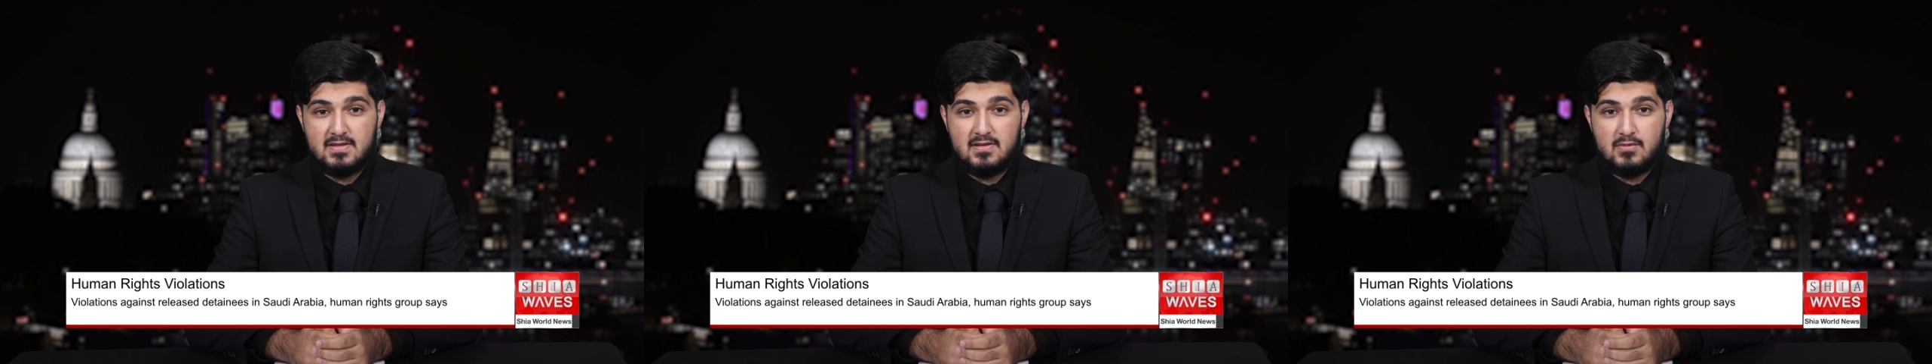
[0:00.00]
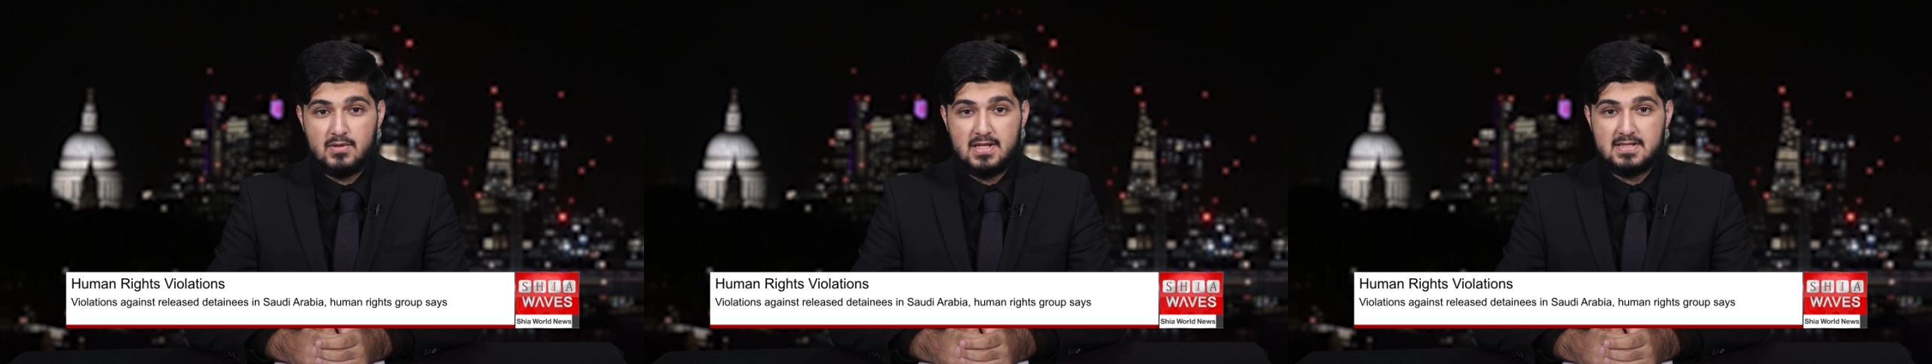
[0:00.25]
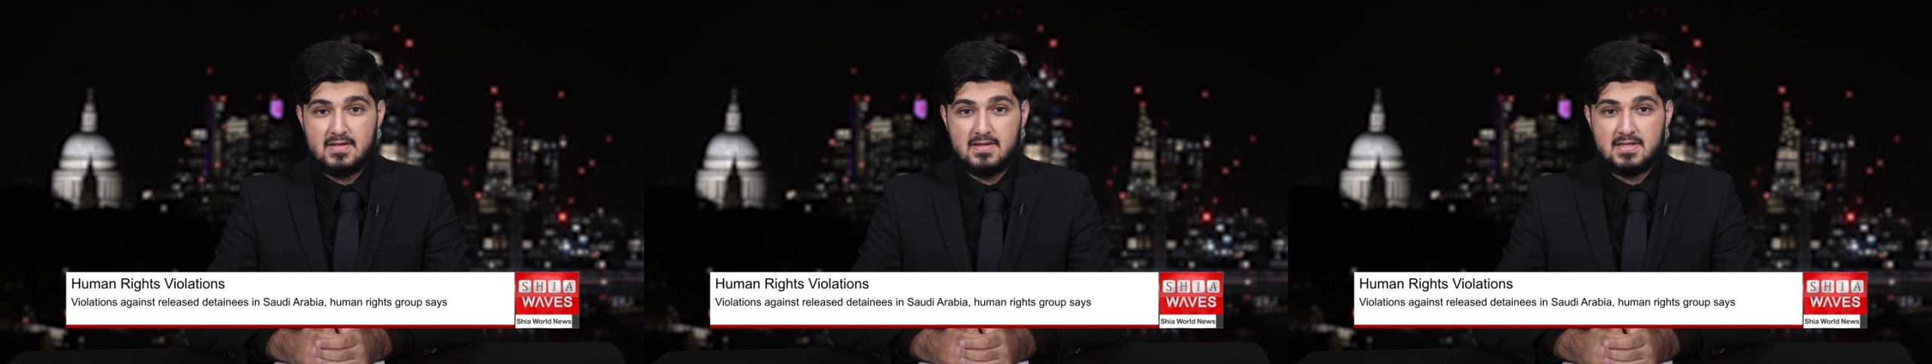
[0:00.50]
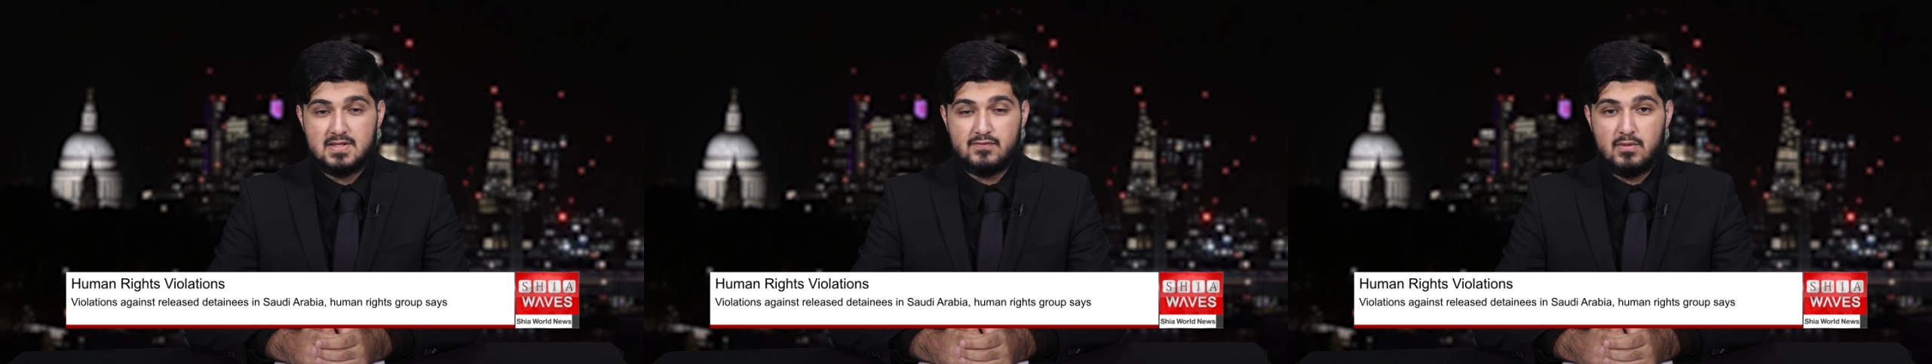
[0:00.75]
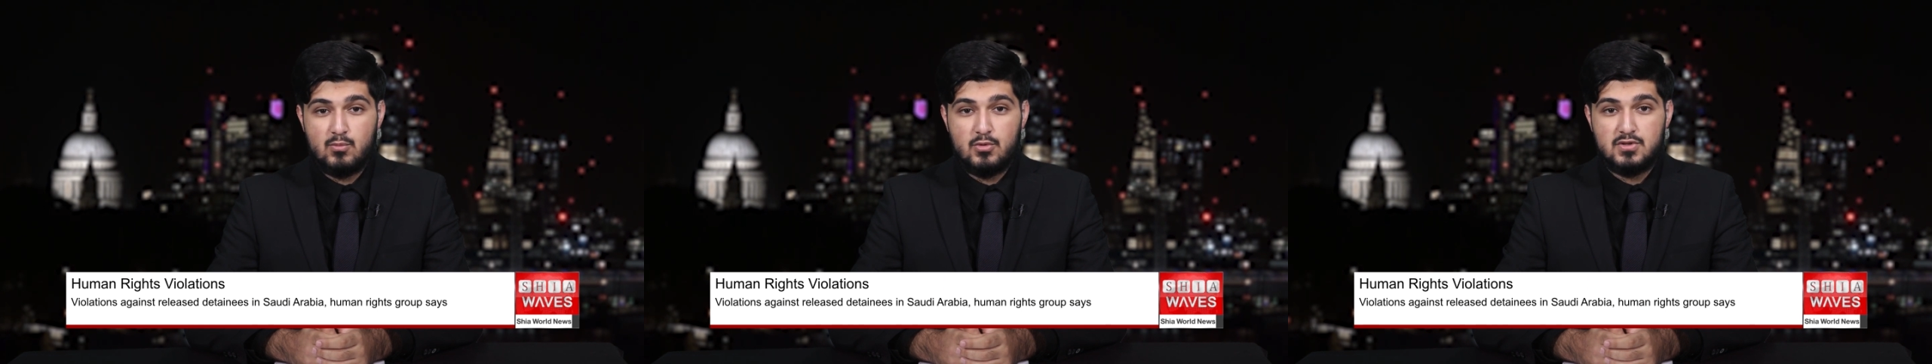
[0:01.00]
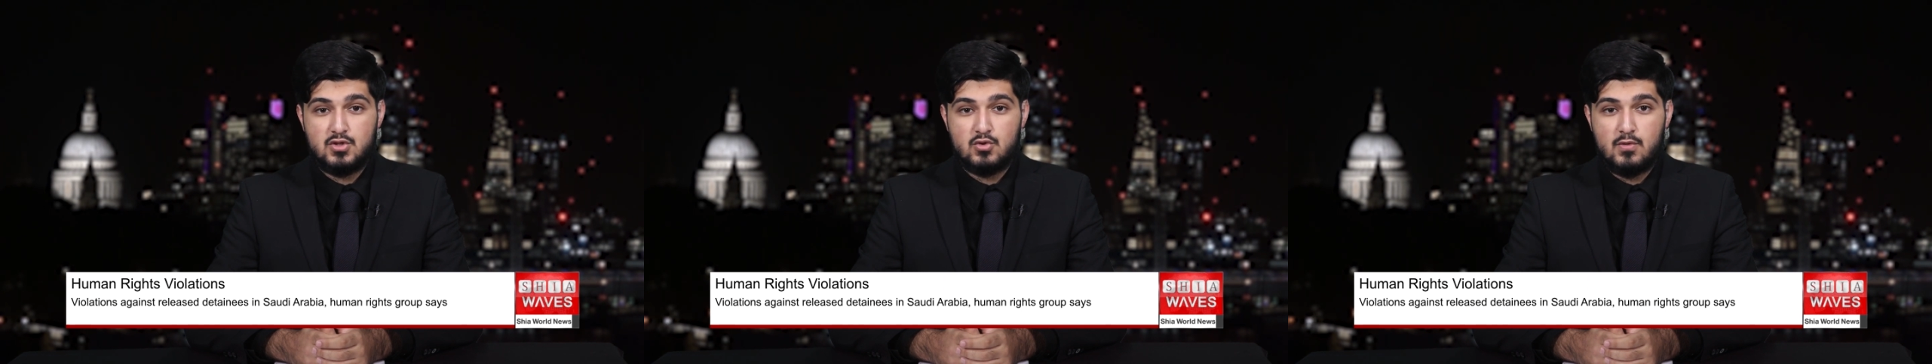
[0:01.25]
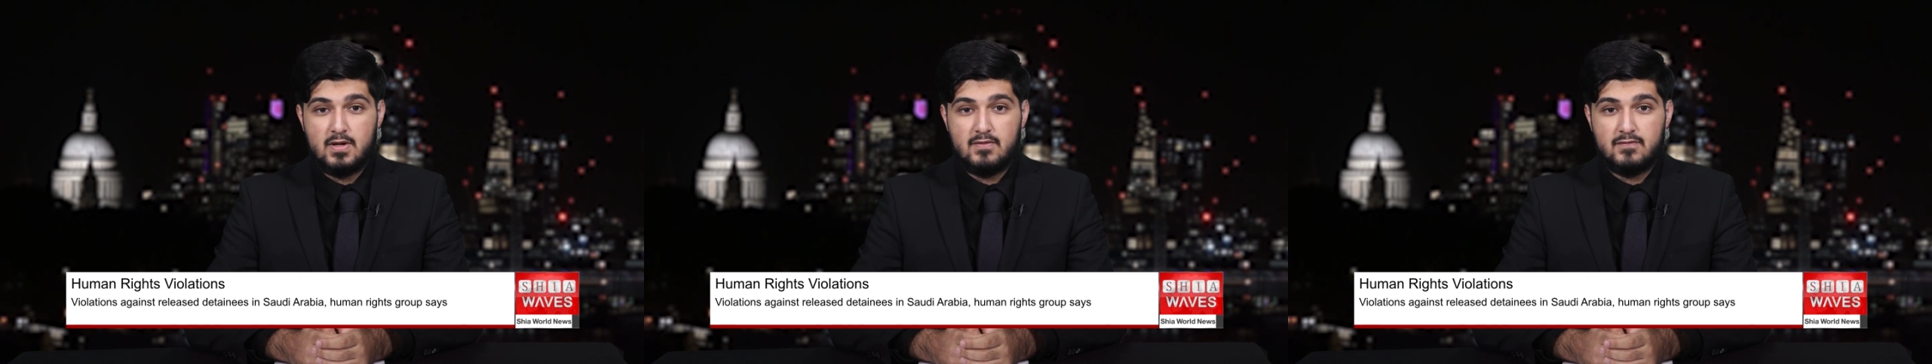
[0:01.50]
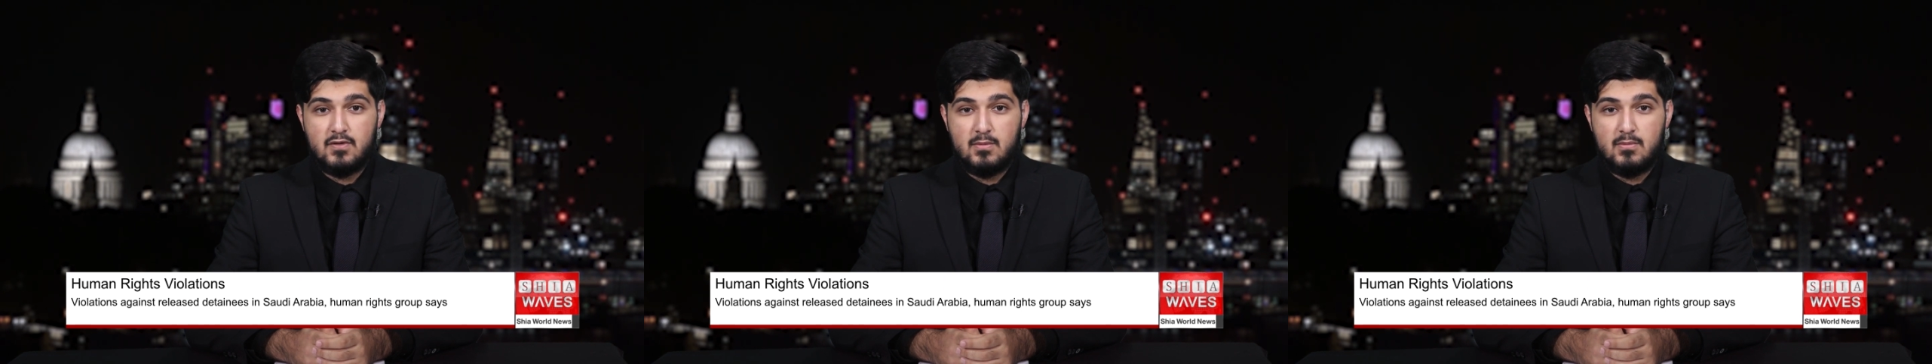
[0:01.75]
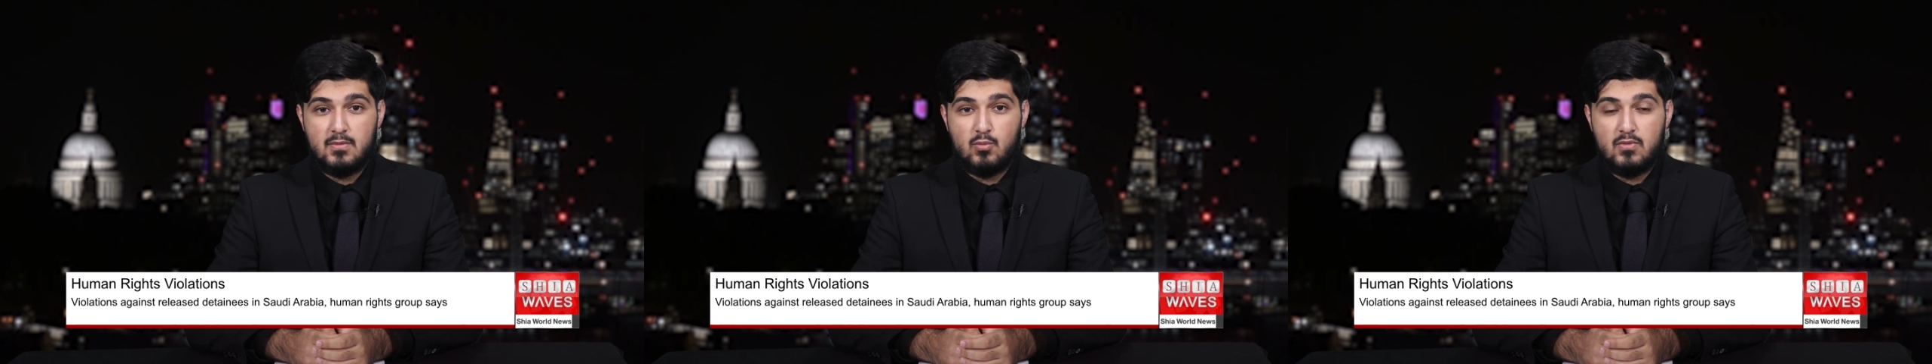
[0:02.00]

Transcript: the released citizens from withdrawing from